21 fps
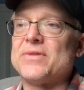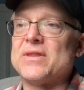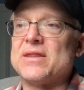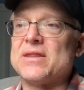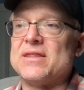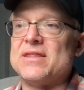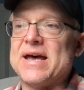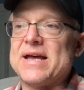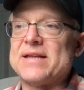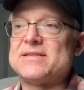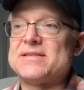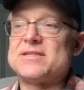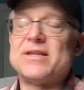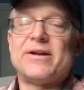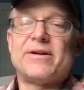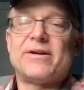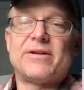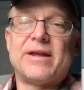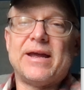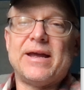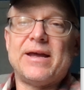that's
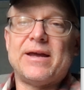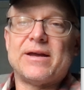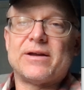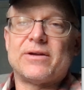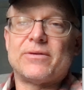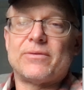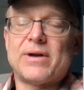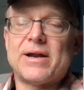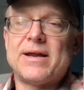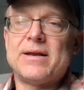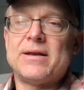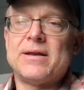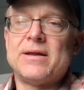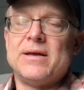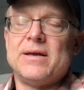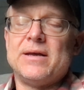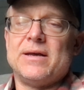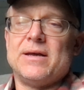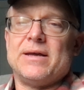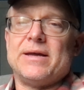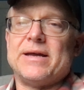their gig, right?
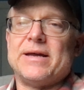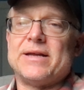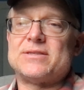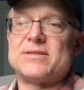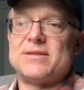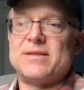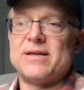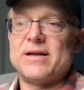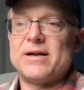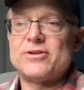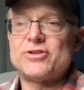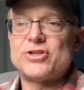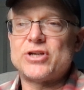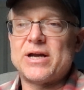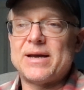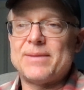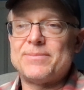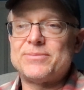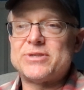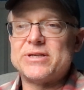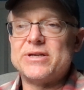It's their
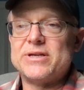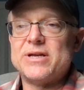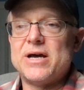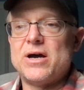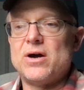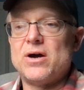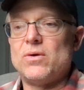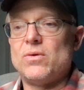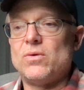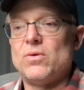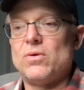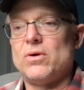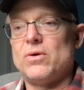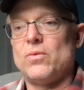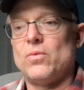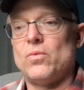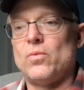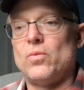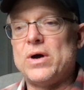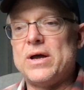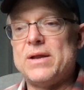job to know
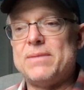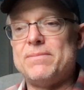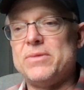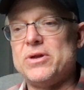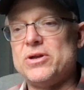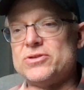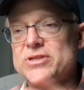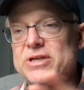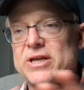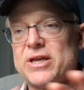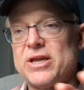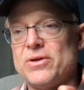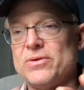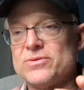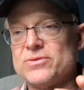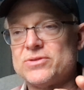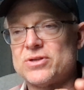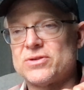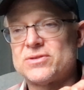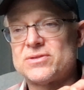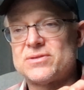what music
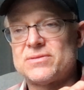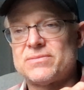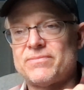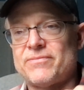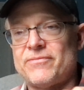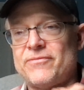users,